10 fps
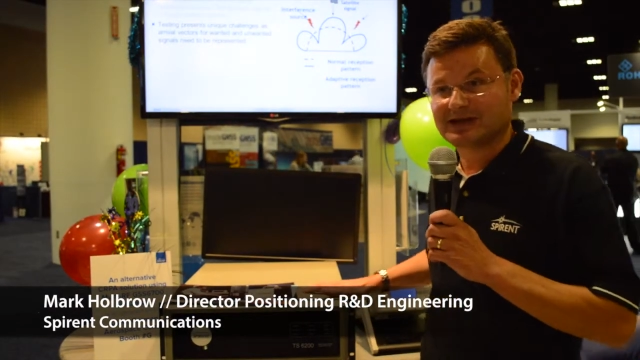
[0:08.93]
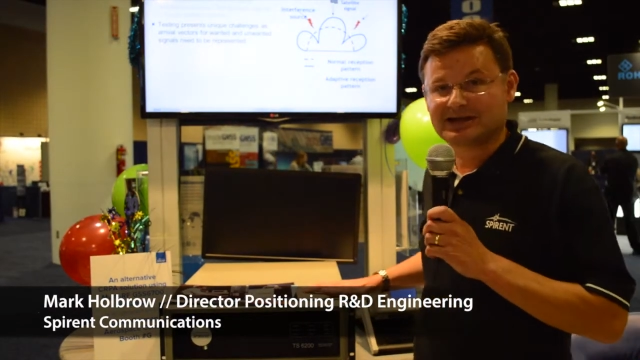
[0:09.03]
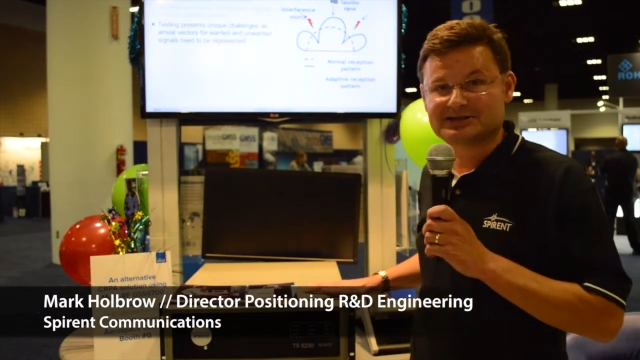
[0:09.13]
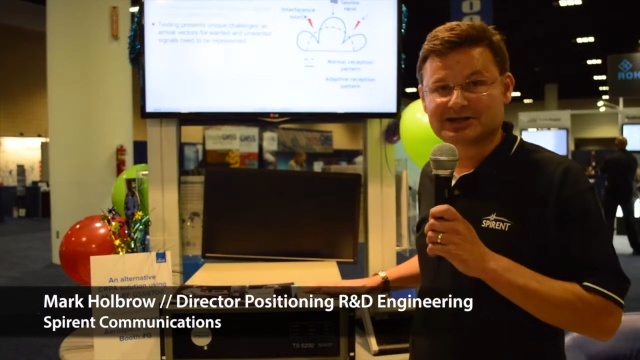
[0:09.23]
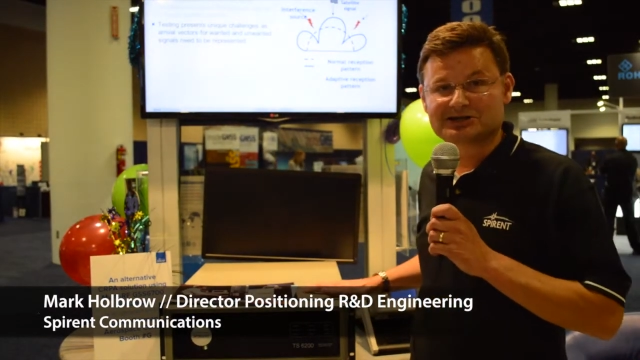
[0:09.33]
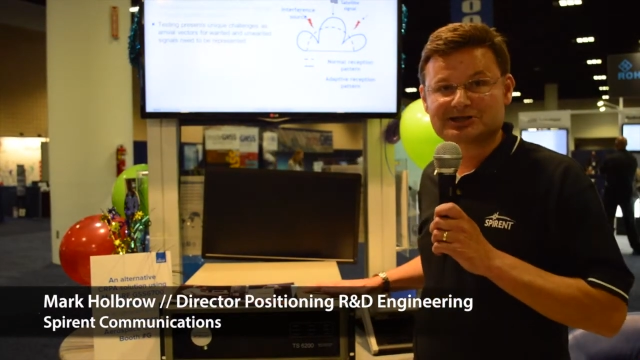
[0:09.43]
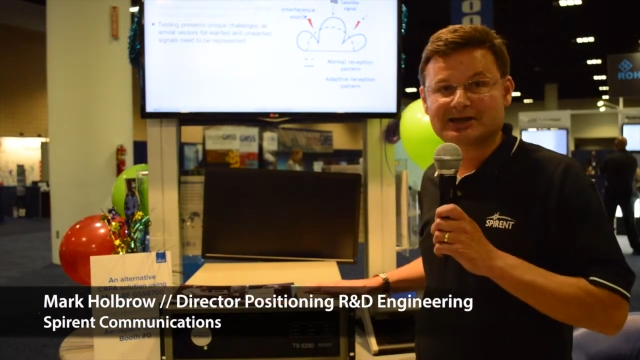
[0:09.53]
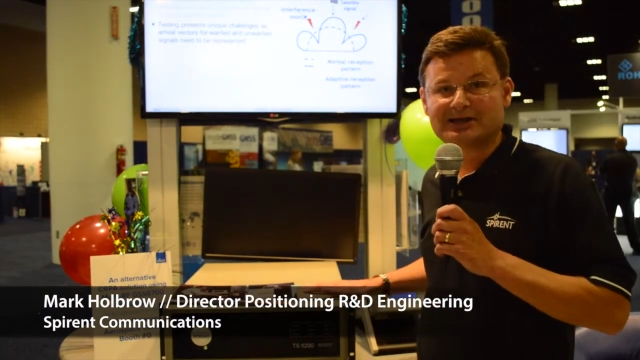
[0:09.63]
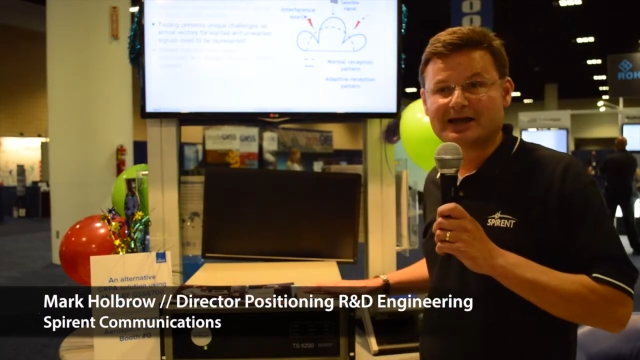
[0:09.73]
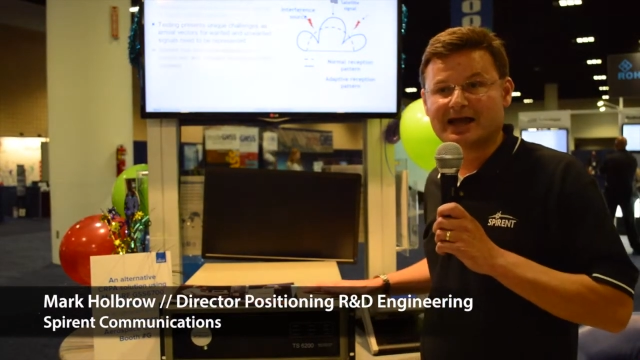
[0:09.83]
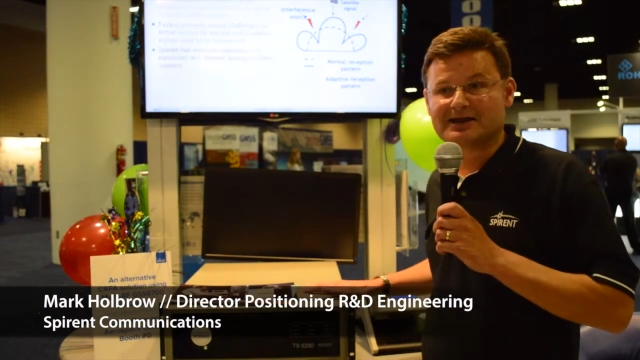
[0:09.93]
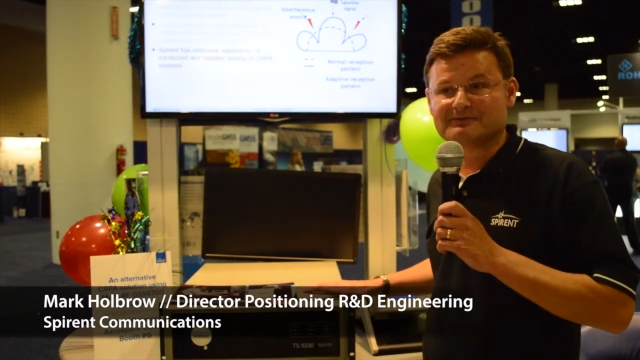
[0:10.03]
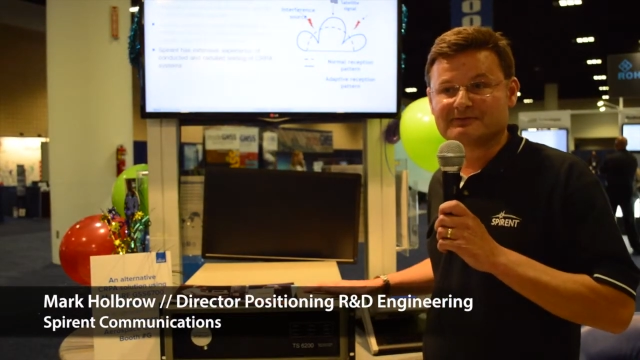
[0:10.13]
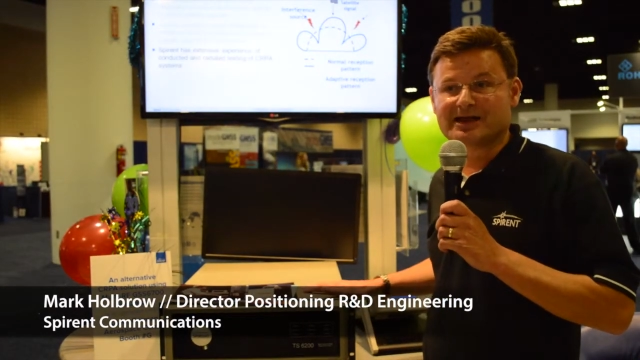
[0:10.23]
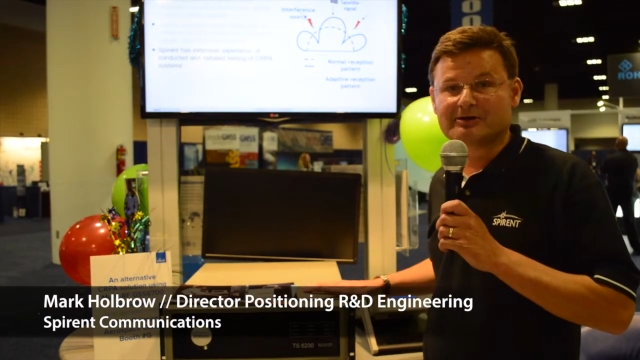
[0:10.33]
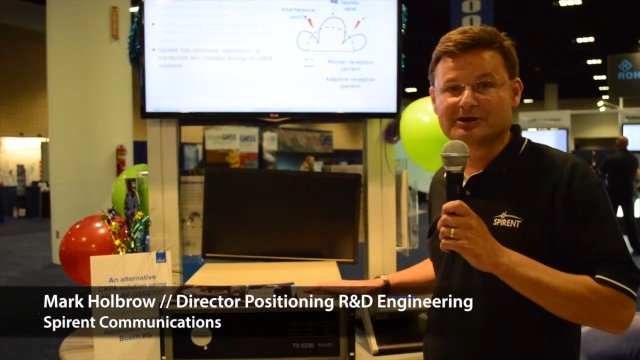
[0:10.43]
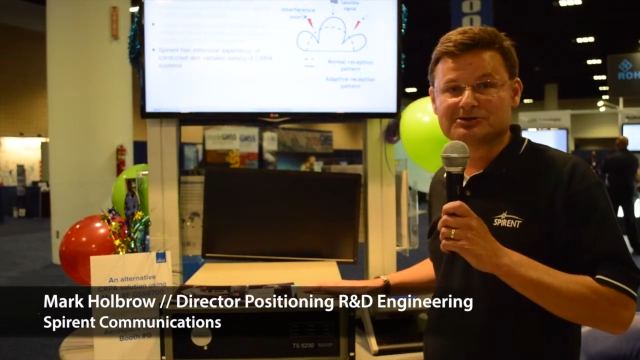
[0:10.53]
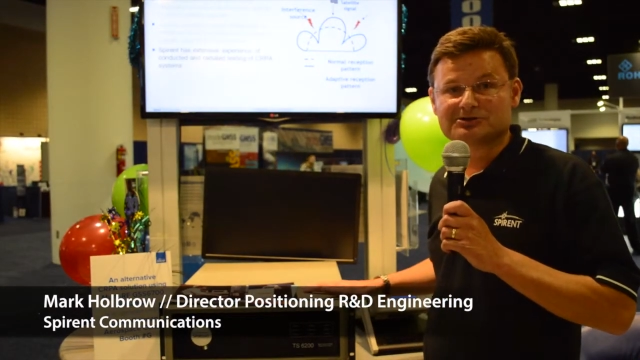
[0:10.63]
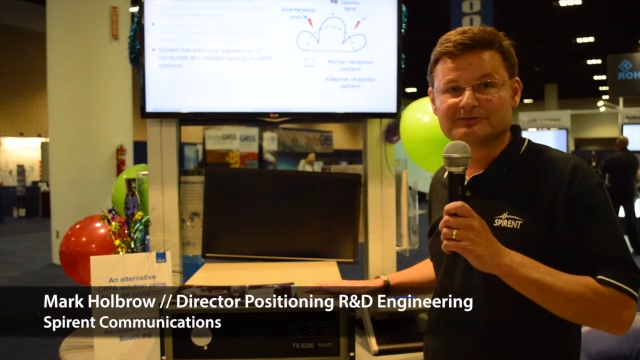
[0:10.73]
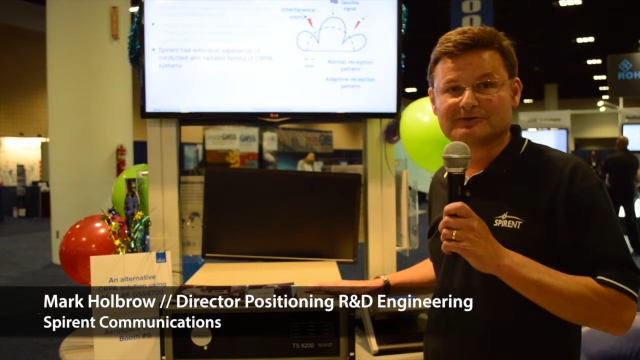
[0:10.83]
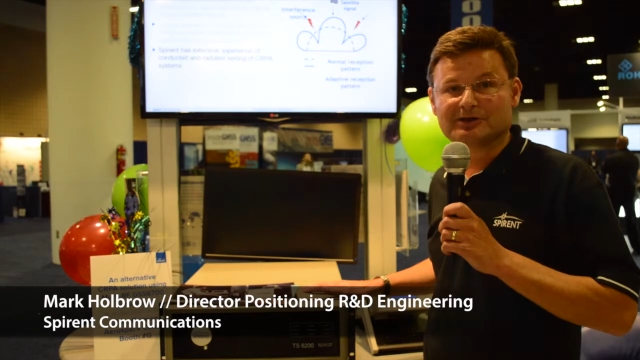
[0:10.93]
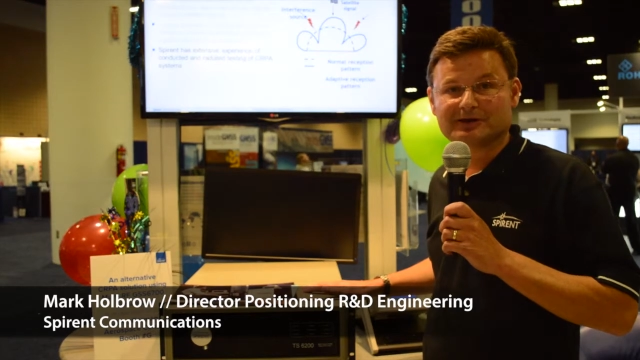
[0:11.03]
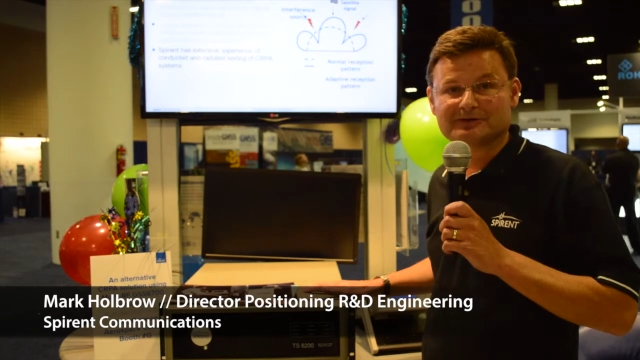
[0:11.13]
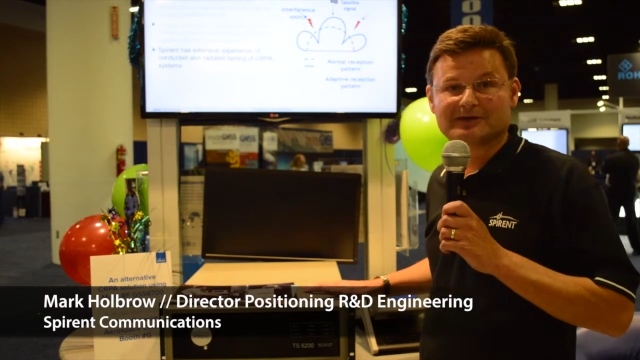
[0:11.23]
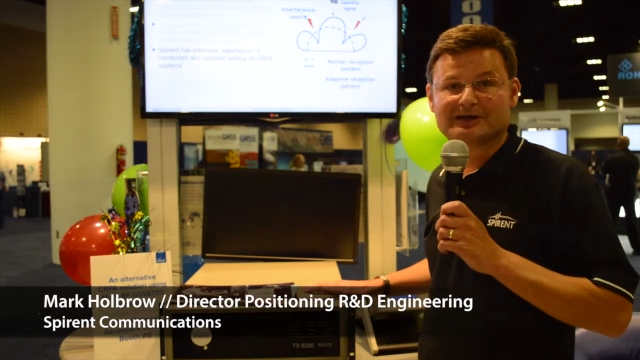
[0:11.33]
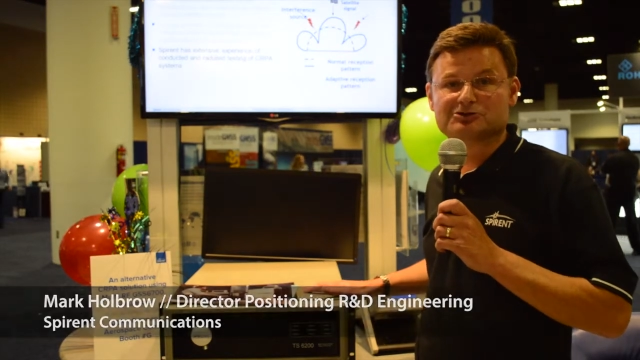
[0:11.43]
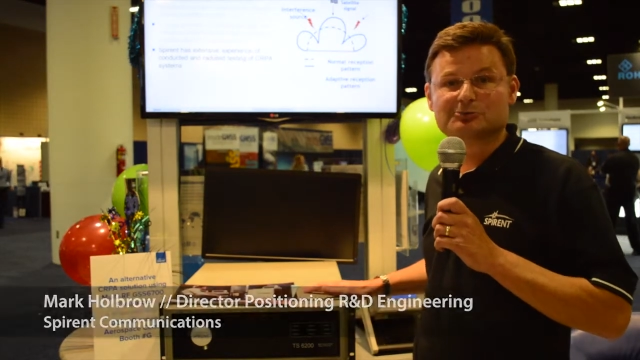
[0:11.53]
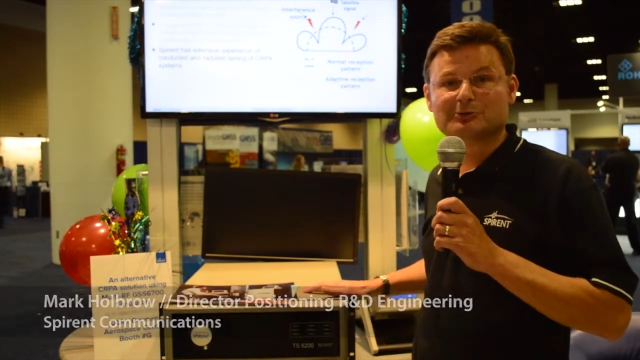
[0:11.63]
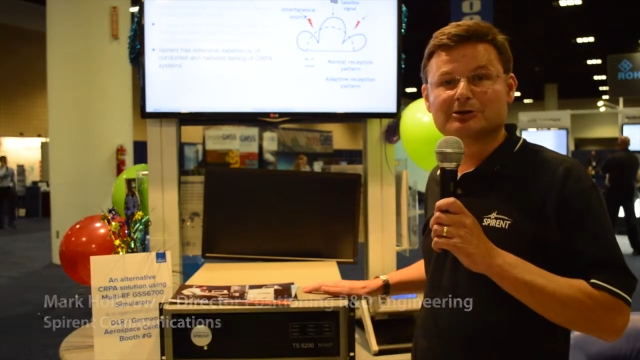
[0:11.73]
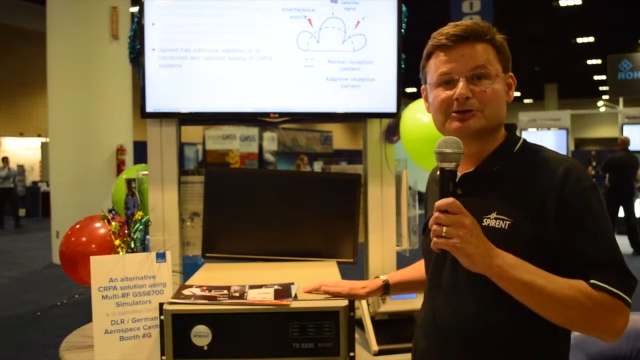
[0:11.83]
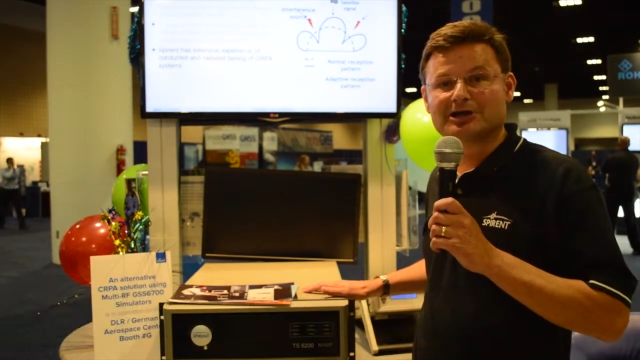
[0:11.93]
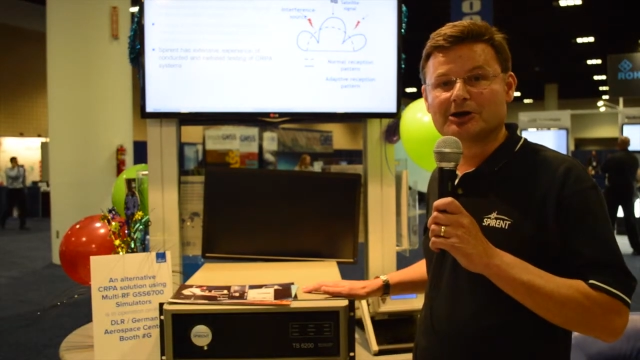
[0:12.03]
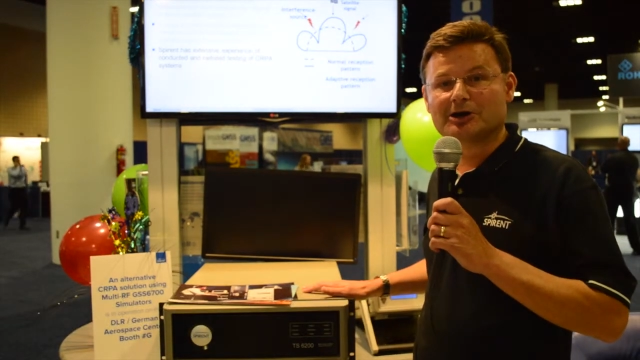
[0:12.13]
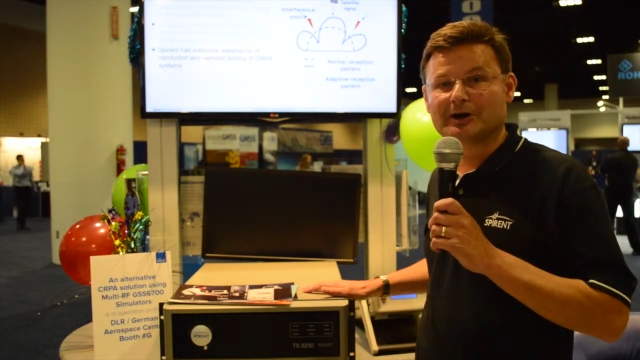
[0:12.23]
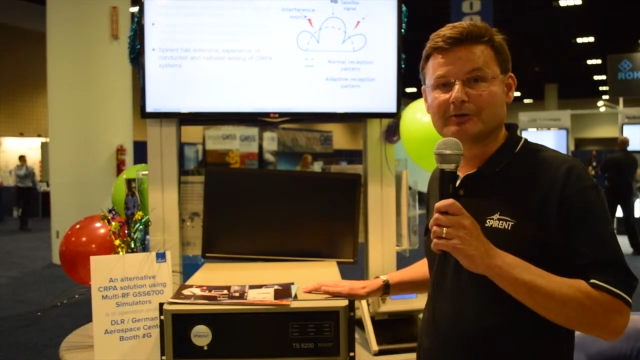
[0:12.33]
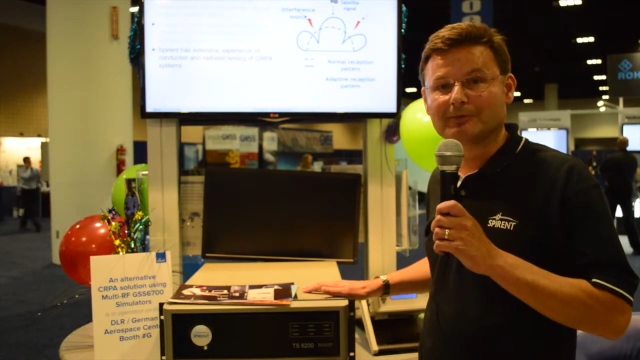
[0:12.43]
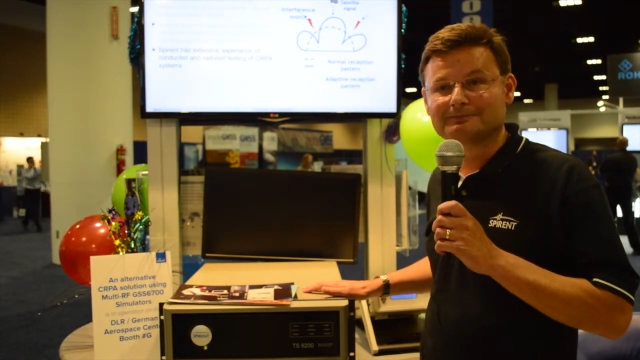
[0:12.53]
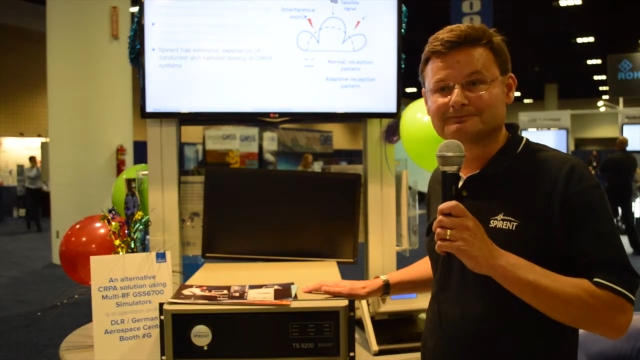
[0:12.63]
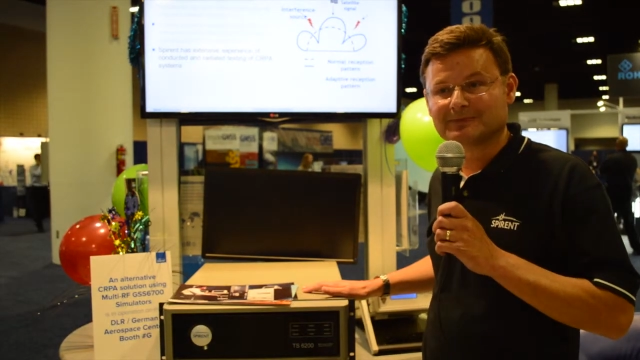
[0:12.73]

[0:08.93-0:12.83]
is actually a variant of the nine thousand we looked at earlier on.